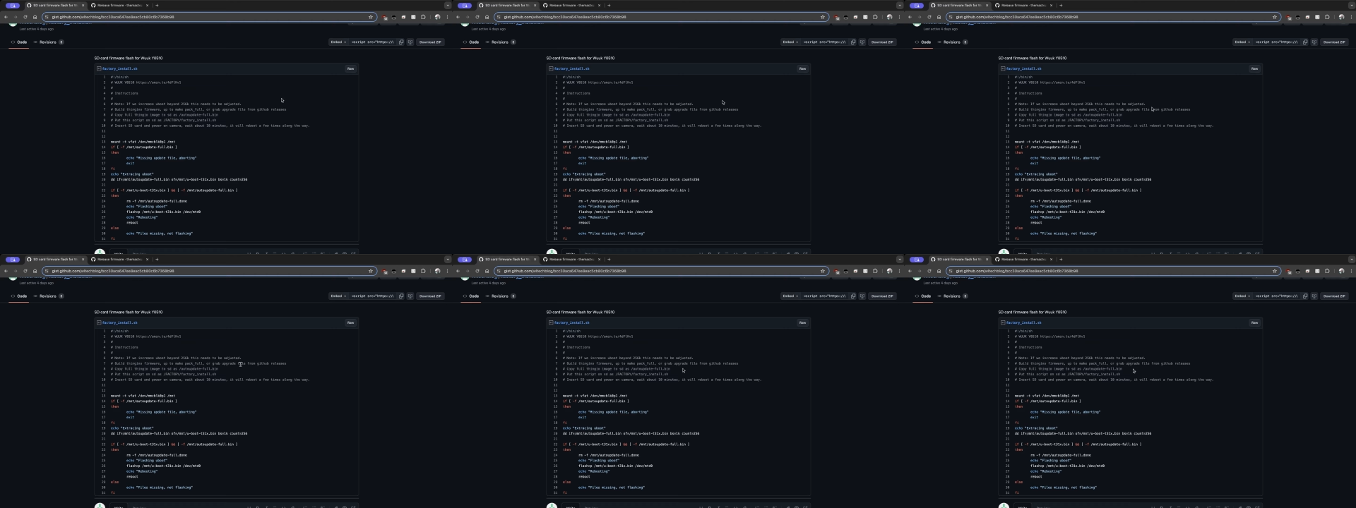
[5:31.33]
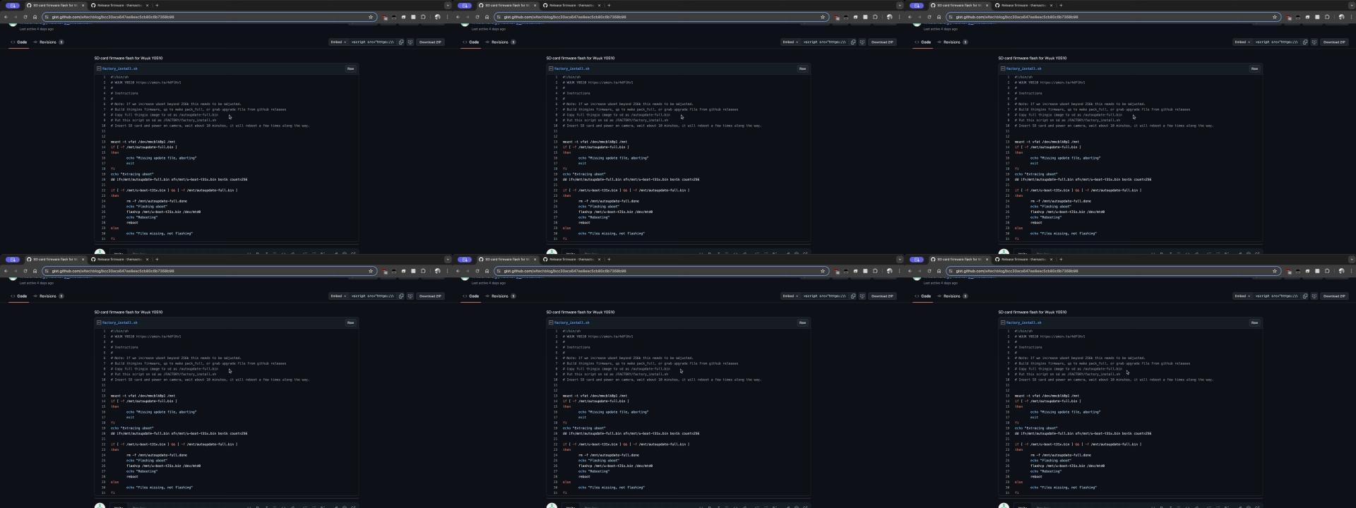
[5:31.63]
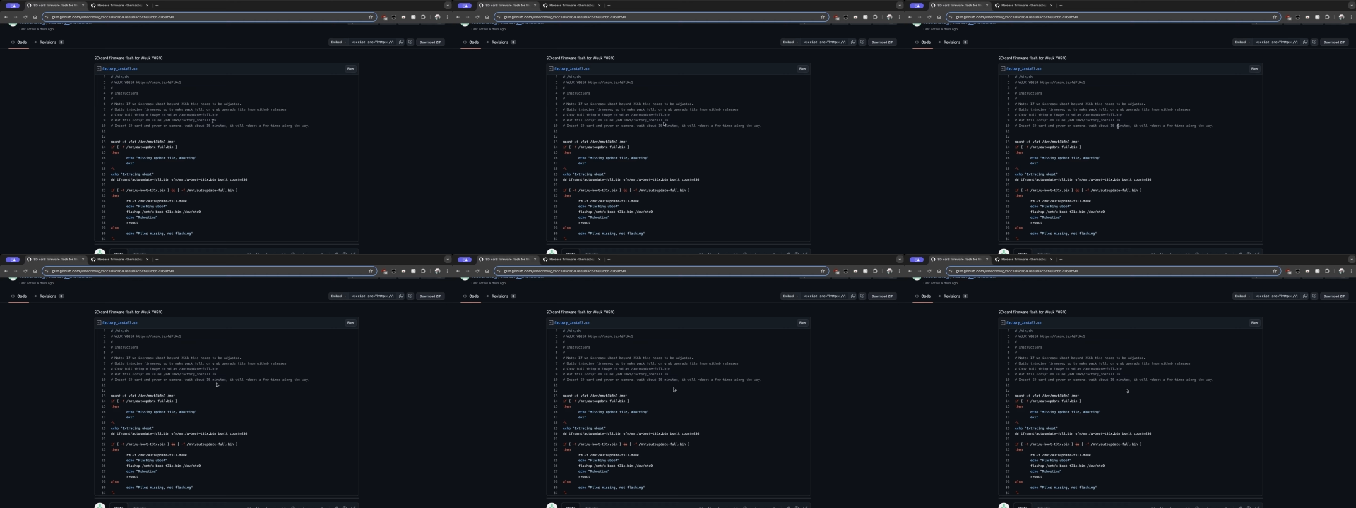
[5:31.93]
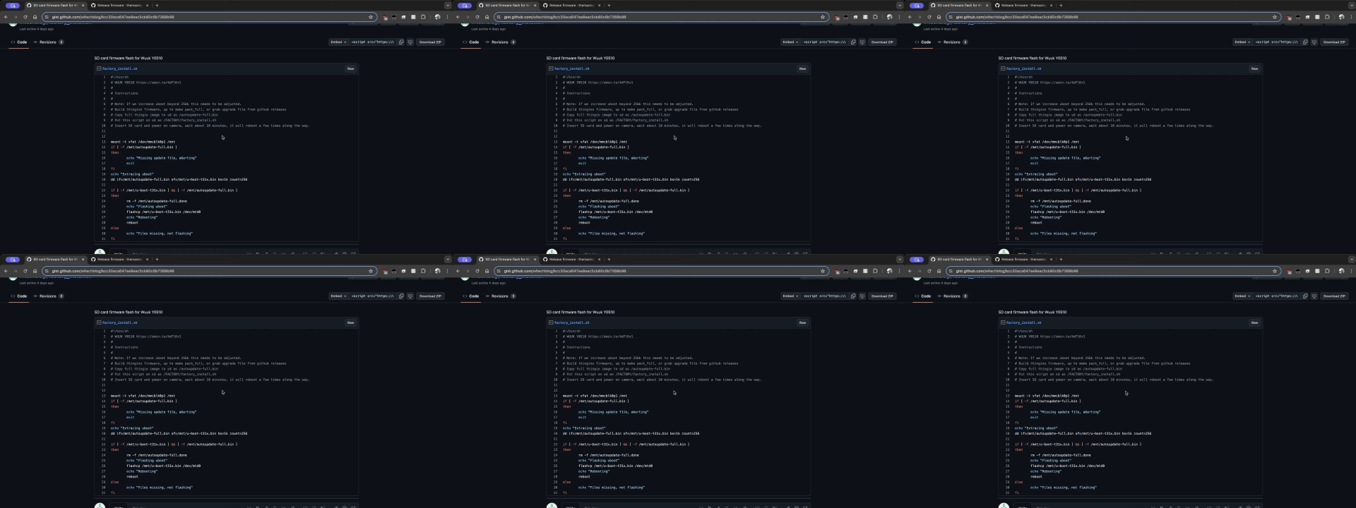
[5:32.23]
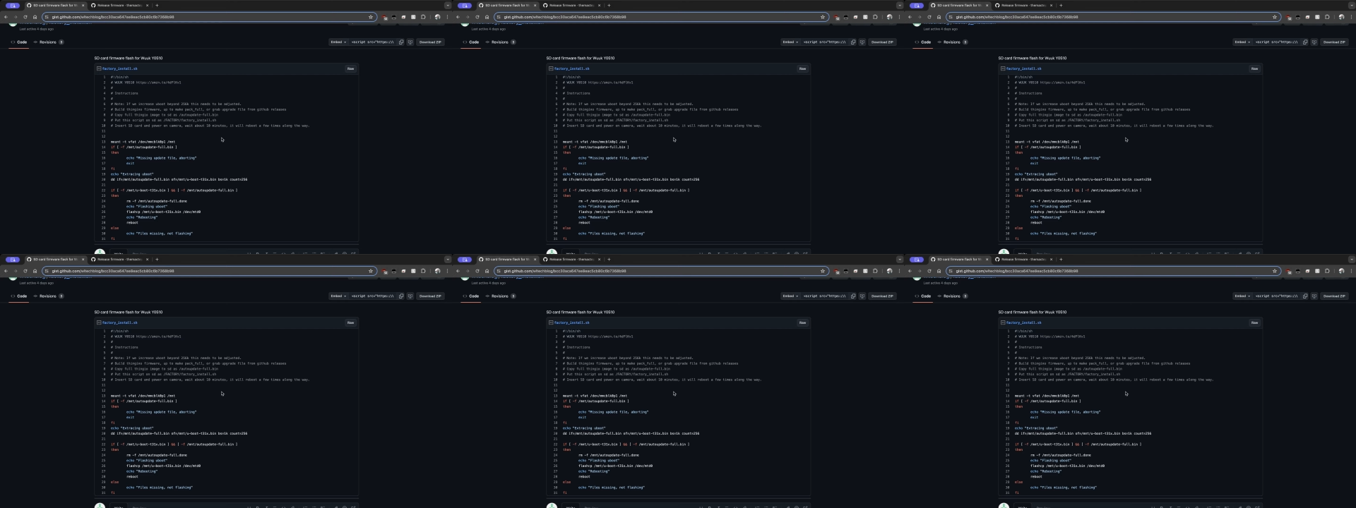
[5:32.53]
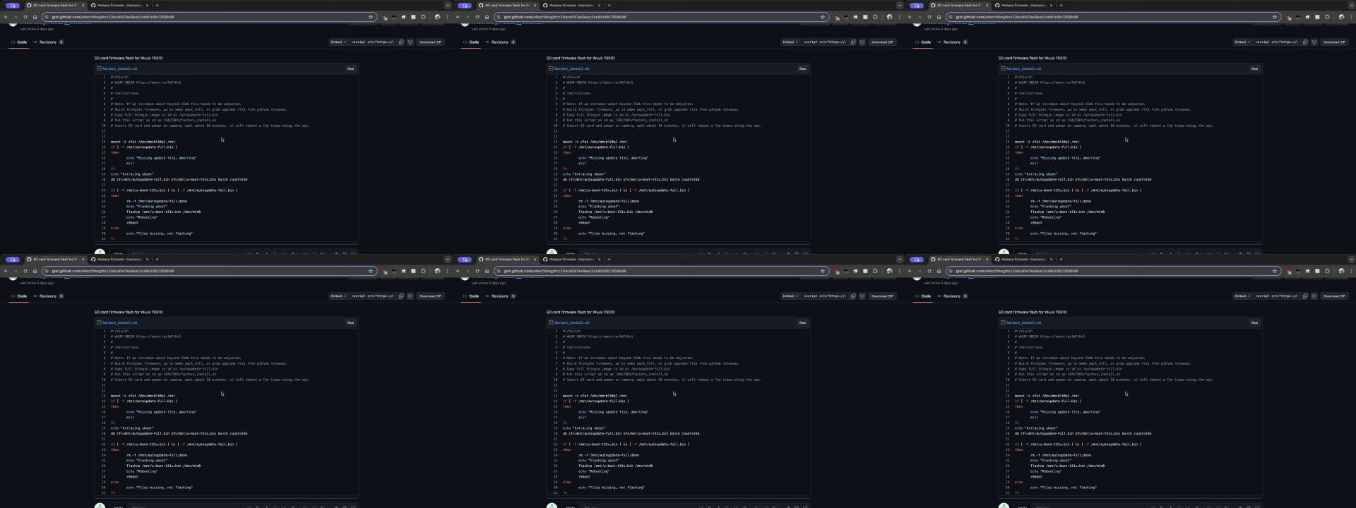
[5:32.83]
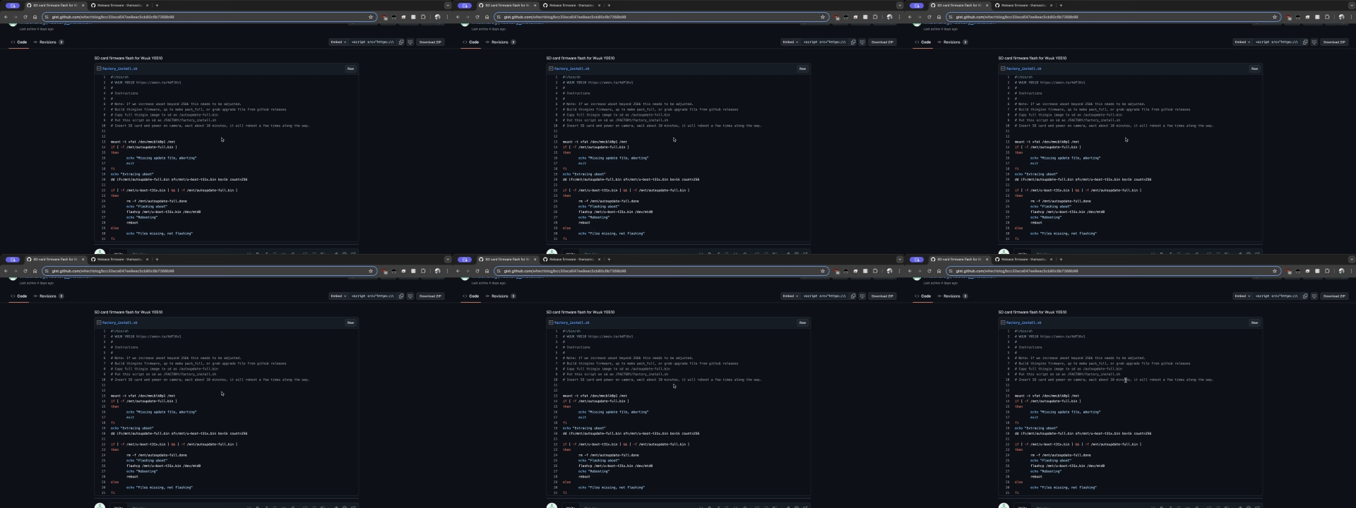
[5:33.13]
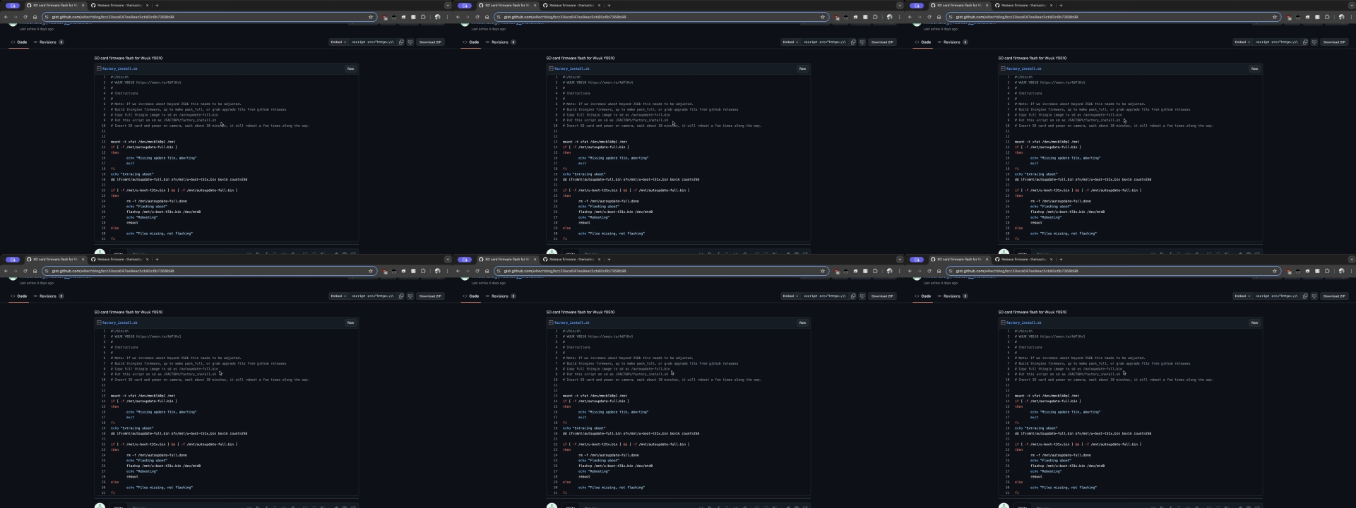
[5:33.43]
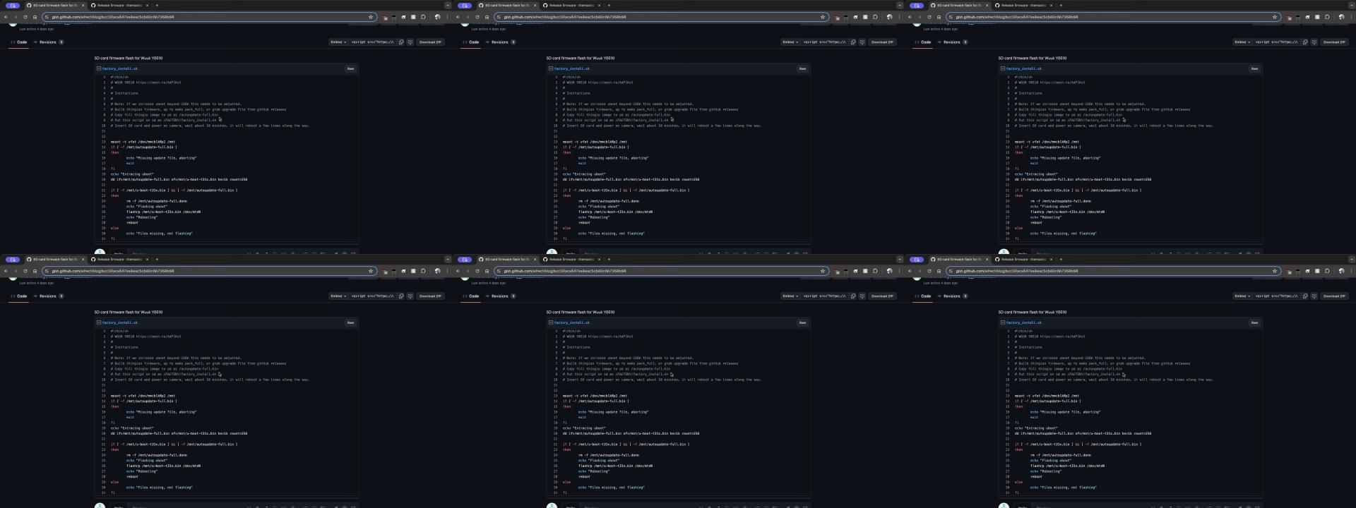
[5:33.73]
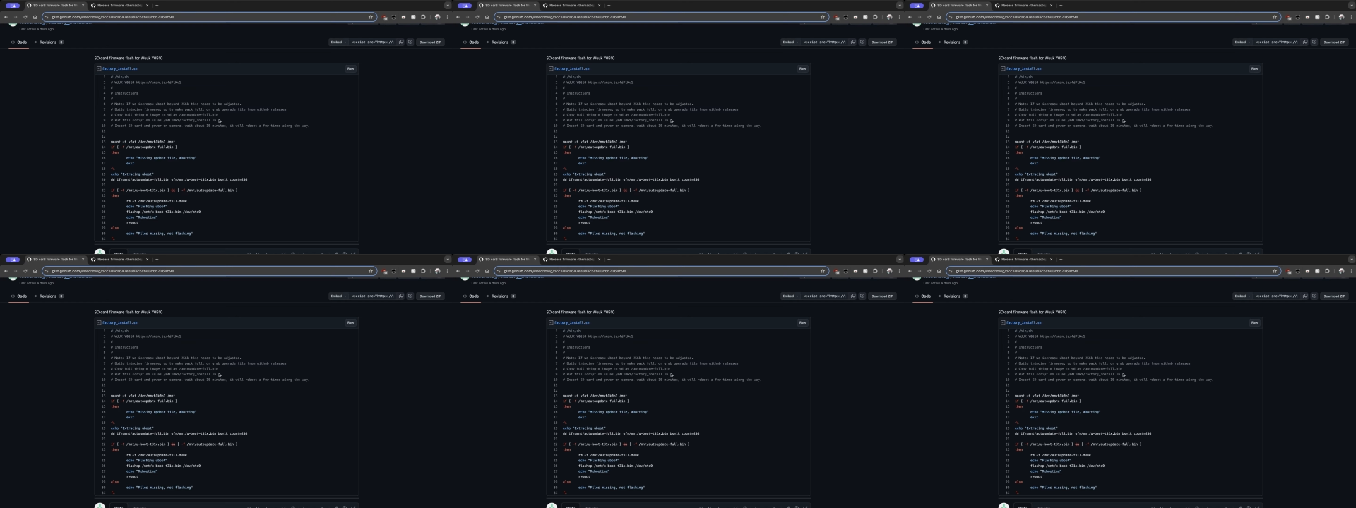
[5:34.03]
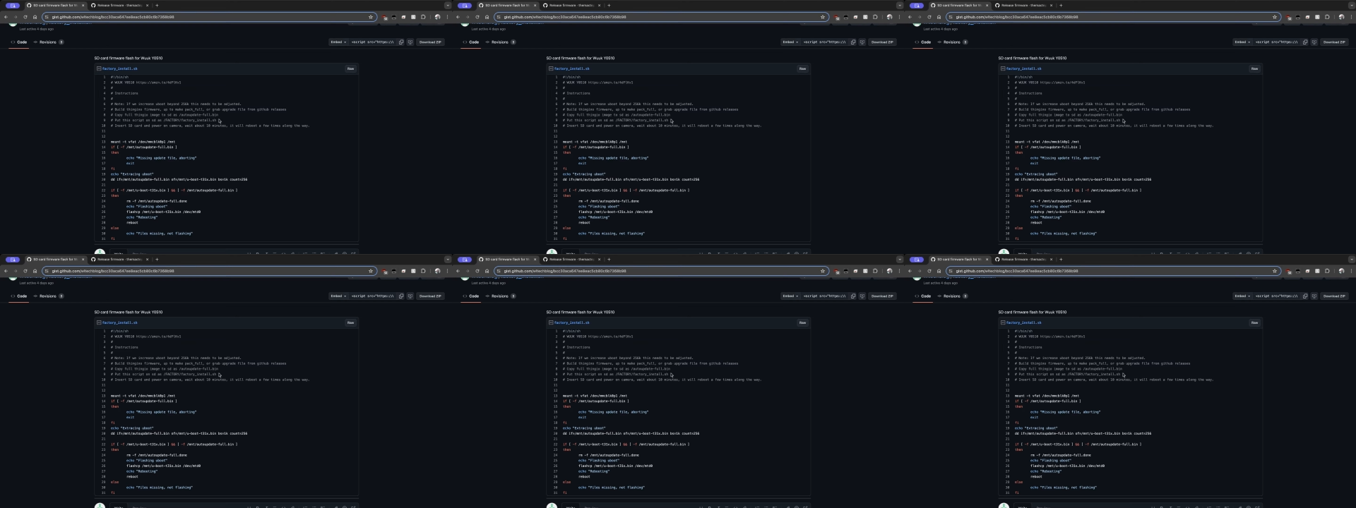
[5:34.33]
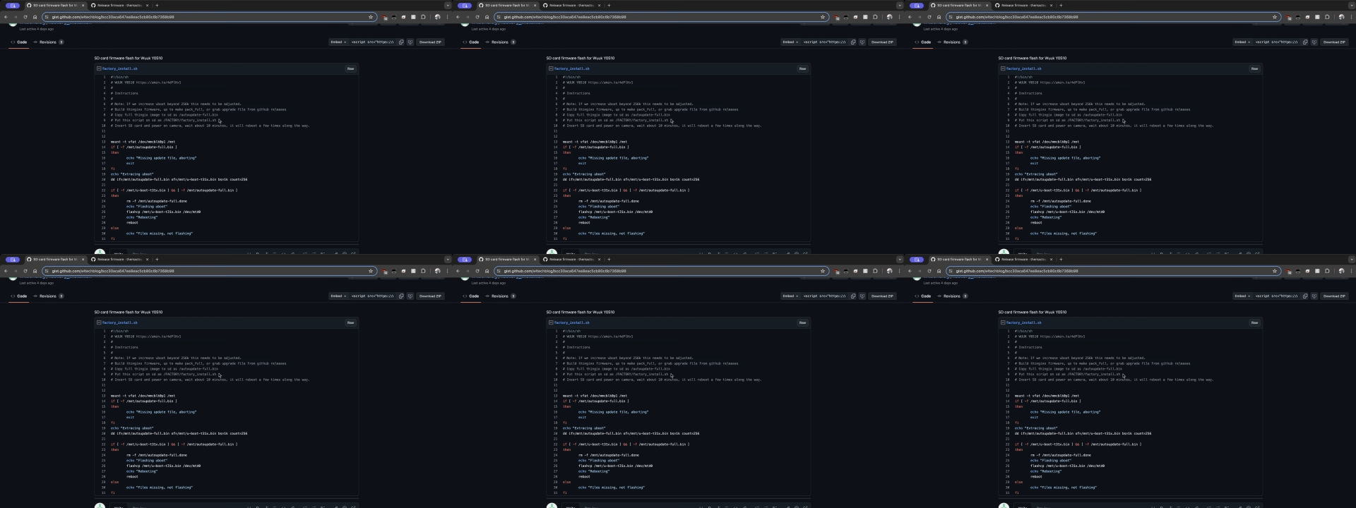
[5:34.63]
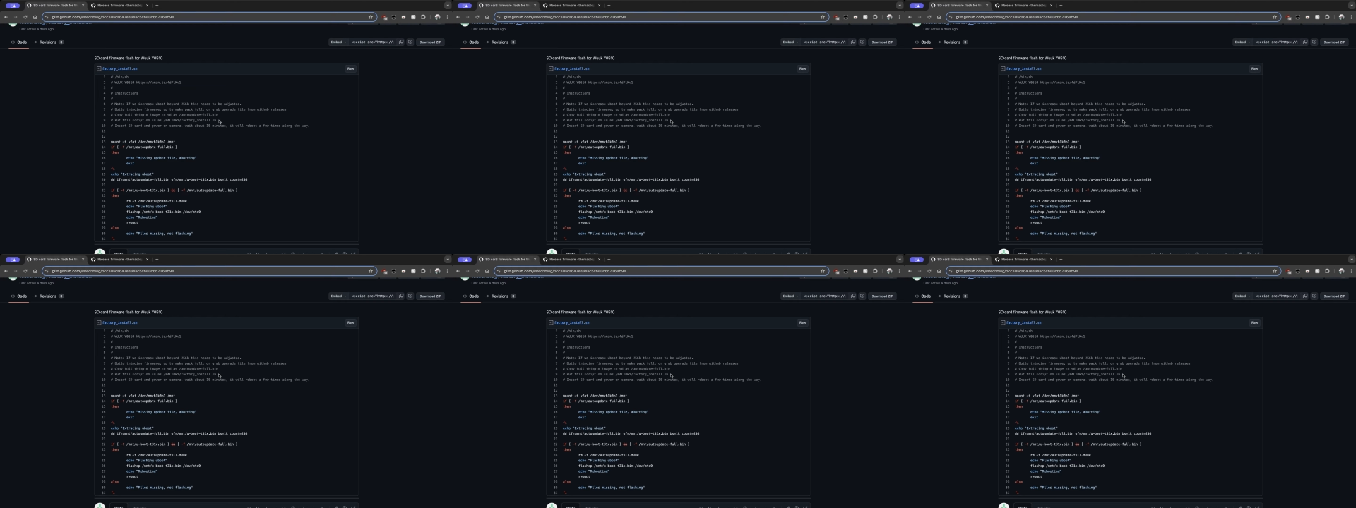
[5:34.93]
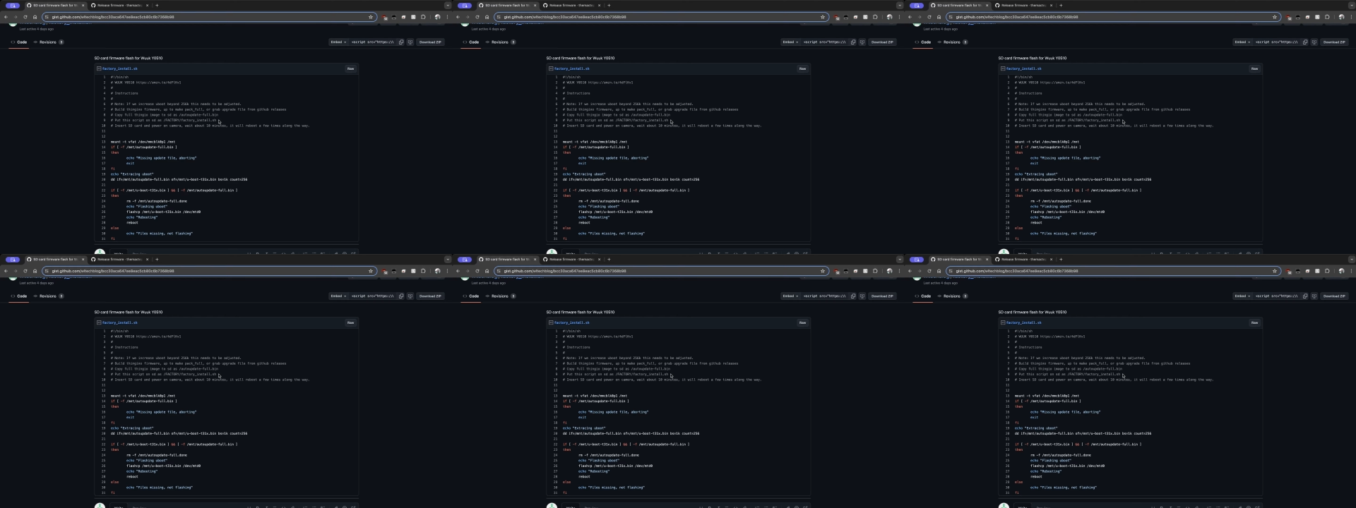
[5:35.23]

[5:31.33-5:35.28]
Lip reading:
(no speaker visible)